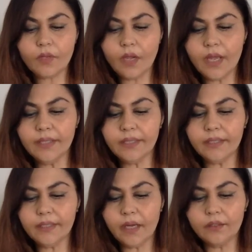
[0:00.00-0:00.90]
and then
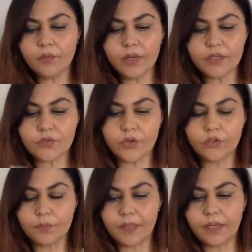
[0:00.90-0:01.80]
the other one is going to
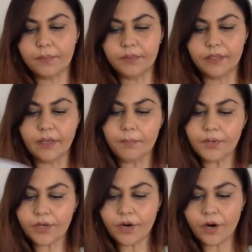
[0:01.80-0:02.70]
pick up the number
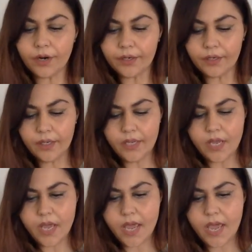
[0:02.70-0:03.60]
card,
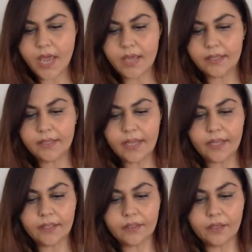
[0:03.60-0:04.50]
and
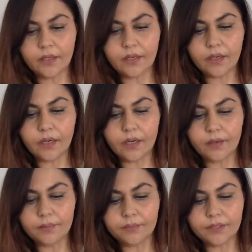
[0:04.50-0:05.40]
then the
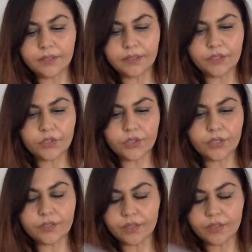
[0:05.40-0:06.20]
teacher is